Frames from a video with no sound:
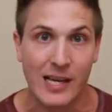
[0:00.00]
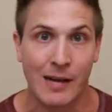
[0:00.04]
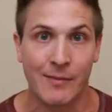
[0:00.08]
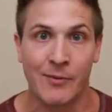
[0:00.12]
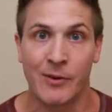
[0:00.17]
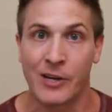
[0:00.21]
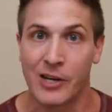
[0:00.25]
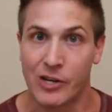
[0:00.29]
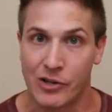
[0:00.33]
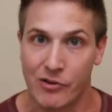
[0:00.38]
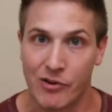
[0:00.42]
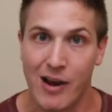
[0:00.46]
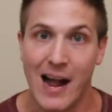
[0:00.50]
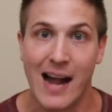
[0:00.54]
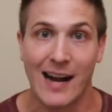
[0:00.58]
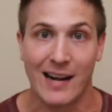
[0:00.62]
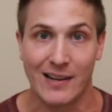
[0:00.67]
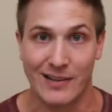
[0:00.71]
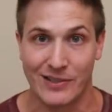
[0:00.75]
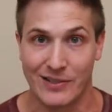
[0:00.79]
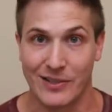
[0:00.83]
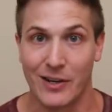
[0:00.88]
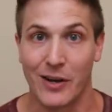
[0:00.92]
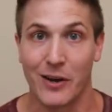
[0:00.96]
sum with your
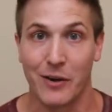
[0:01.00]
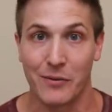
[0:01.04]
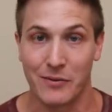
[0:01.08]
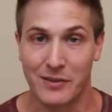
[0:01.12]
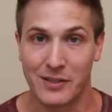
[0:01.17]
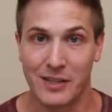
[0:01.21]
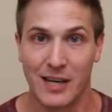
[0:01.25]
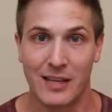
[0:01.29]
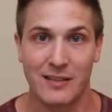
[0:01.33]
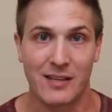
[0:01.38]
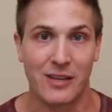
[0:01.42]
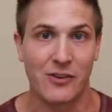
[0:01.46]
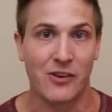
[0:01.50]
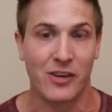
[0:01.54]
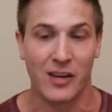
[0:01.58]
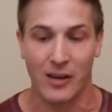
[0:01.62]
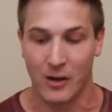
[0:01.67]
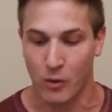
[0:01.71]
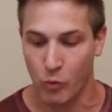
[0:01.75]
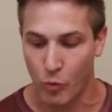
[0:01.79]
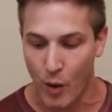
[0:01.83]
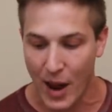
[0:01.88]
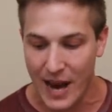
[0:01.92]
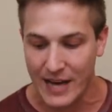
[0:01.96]
dragon stones because then you're
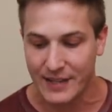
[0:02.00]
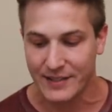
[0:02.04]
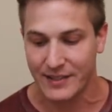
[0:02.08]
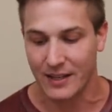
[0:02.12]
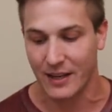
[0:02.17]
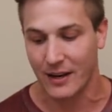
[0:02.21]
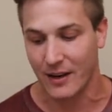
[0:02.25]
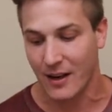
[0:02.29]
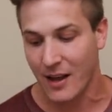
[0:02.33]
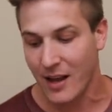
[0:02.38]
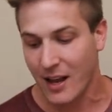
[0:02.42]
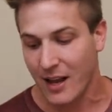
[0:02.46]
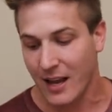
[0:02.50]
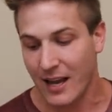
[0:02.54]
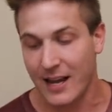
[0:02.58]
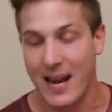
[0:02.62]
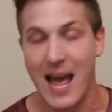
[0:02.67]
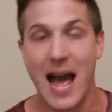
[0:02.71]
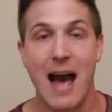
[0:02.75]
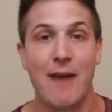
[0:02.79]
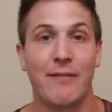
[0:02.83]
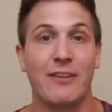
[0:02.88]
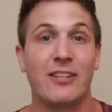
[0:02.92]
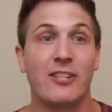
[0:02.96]
gonna waste it and
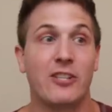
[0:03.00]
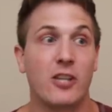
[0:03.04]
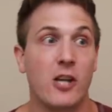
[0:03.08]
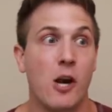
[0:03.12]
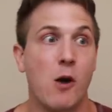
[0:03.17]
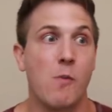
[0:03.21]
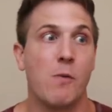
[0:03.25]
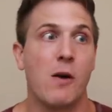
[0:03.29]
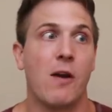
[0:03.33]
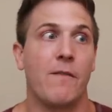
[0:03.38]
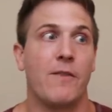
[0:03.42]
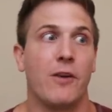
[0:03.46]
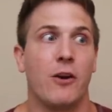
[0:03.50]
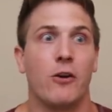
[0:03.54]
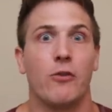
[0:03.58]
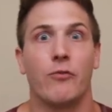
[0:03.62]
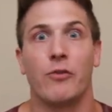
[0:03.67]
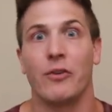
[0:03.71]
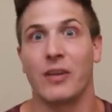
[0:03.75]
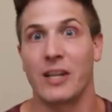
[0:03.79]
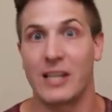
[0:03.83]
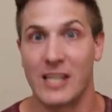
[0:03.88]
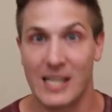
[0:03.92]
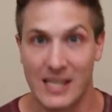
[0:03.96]
have a dupe if you don't
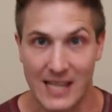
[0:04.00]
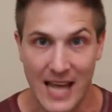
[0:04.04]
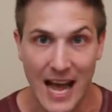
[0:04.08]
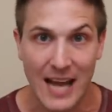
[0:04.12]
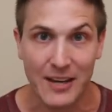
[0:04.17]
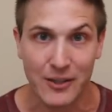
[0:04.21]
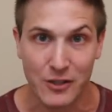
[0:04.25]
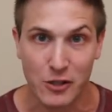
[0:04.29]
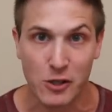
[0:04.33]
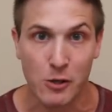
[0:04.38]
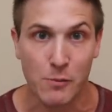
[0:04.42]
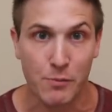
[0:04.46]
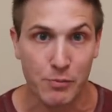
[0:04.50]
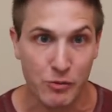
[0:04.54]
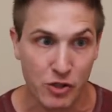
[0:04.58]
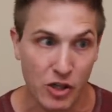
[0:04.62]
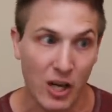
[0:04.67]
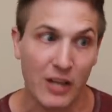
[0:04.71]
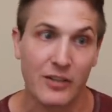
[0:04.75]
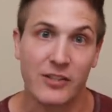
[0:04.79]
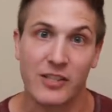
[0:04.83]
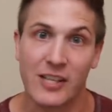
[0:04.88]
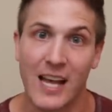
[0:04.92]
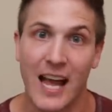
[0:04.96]
really need that dupe
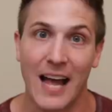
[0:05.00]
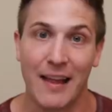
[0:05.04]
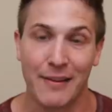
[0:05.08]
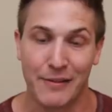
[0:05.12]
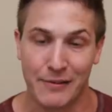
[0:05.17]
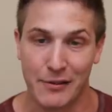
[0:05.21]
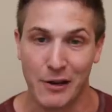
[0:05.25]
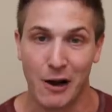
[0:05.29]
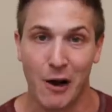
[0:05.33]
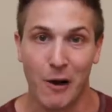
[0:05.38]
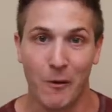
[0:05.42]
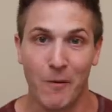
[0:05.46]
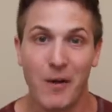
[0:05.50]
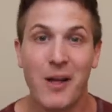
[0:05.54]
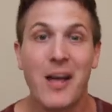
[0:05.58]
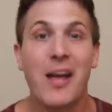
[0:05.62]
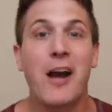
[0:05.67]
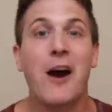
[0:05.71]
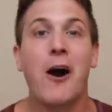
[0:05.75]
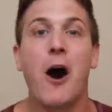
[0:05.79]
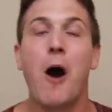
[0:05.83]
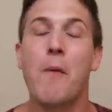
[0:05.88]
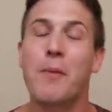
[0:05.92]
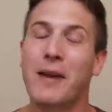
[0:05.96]
just yet. So,
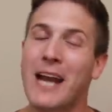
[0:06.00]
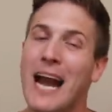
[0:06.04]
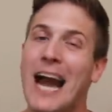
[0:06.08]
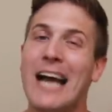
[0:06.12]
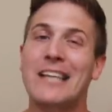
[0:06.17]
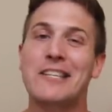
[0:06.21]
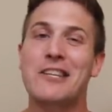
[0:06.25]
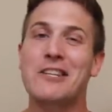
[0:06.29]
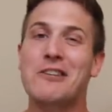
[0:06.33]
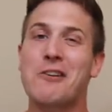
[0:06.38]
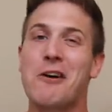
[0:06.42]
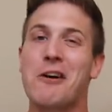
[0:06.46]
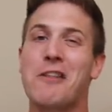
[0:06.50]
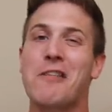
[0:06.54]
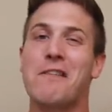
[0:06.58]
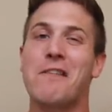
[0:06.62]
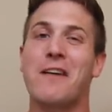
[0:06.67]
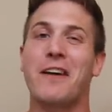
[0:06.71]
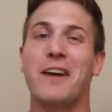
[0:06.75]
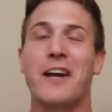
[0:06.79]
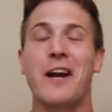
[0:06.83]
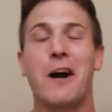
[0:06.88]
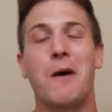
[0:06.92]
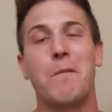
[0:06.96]
hope you guys enjoyed the
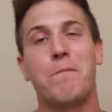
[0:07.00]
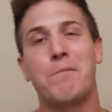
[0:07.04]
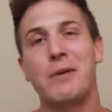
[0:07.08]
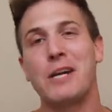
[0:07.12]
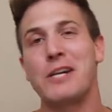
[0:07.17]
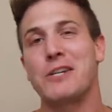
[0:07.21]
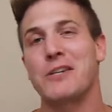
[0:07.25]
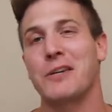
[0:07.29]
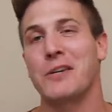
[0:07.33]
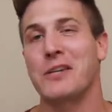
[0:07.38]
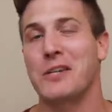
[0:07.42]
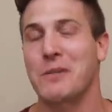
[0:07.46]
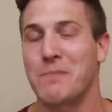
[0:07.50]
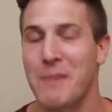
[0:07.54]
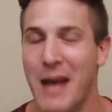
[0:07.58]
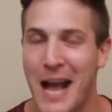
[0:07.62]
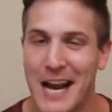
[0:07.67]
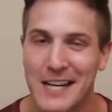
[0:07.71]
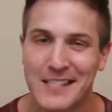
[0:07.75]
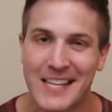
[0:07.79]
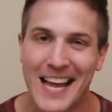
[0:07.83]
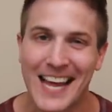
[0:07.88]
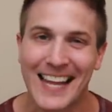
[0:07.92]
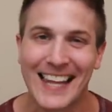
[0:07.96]
video. Be sure to
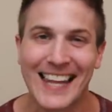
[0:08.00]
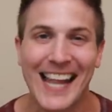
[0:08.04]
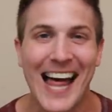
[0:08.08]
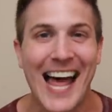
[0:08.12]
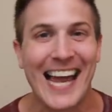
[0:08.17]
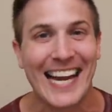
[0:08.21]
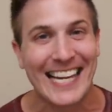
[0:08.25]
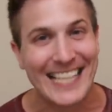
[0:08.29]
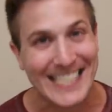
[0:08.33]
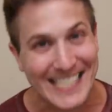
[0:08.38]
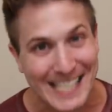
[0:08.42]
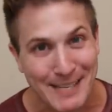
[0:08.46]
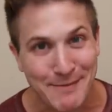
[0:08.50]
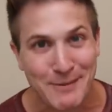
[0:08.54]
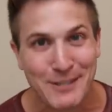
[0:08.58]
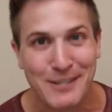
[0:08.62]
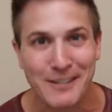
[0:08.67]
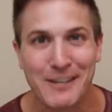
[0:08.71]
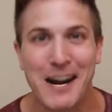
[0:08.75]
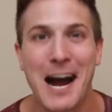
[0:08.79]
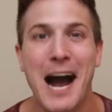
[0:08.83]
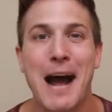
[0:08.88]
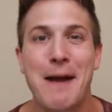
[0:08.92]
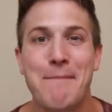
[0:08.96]
smash that like and
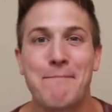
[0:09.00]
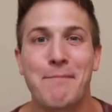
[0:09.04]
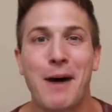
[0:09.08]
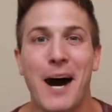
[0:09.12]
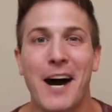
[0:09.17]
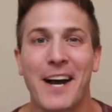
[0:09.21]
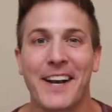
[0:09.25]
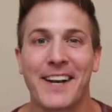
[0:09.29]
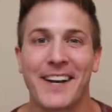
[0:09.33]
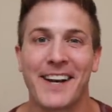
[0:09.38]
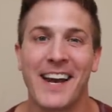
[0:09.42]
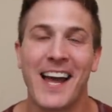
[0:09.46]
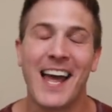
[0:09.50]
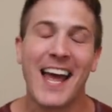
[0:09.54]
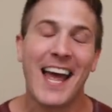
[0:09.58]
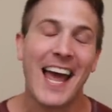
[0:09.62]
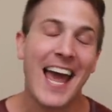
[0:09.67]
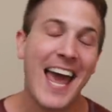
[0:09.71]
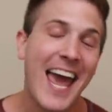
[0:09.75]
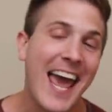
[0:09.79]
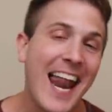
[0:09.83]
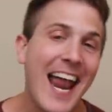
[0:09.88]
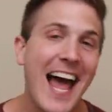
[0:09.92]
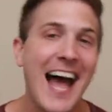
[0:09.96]
subscribe button.
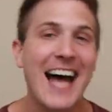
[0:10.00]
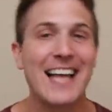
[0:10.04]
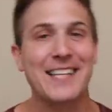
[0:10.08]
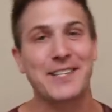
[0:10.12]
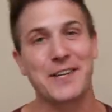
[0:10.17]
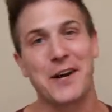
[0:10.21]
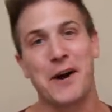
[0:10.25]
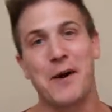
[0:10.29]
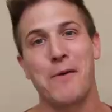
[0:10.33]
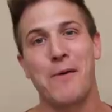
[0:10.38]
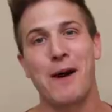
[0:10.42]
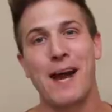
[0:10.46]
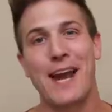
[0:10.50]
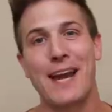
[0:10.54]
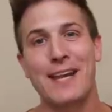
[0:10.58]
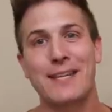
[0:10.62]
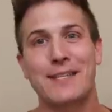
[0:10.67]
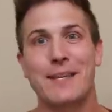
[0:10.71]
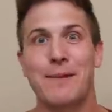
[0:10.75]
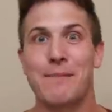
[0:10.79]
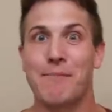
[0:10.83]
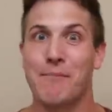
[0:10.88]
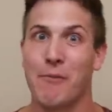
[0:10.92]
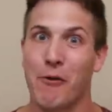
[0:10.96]
And as
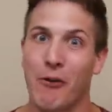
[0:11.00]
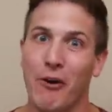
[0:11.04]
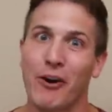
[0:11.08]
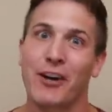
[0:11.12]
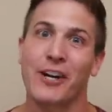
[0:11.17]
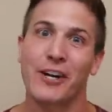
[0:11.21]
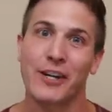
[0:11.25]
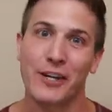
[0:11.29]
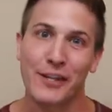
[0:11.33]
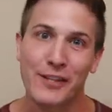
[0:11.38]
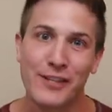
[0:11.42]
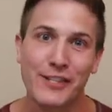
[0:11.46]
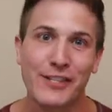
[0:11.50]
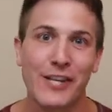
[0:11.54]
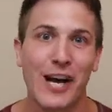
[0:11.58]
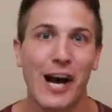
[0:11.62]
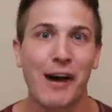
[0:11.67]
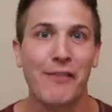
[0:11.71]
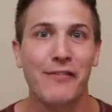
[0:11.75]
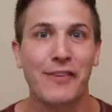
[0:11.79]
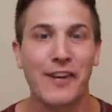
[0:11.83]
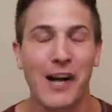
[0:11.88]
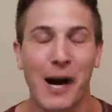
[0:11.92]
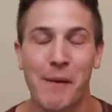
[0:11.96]
always, more good
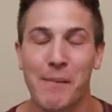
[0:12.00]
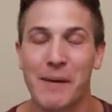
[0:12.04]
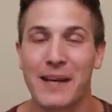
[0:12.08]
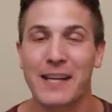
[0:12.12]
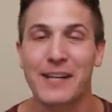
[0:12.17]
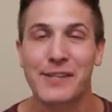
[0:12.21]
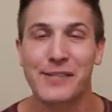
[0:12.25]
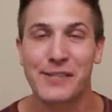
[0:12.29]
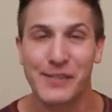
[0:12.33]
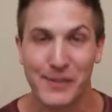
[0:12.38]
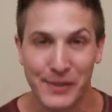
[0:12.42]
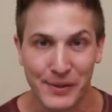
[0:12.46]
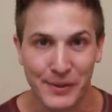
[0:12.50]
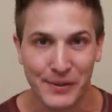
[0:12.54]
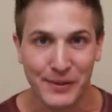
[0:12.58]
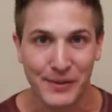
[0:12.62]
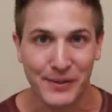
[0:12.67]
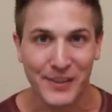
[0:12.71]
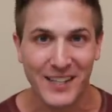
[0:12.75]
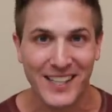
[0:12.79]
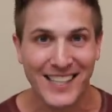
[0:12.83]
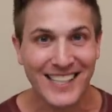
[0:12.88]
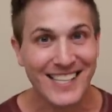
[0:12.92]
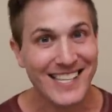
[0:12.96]
stuff coming soon.
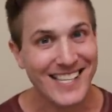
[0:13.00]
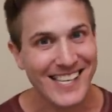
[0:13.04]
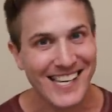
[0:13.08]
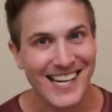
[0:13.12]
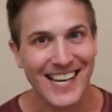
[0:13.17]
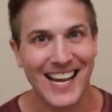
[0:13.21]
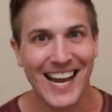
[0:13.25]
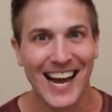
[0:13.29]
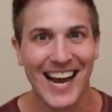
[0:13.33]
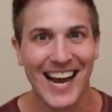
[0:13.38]
See you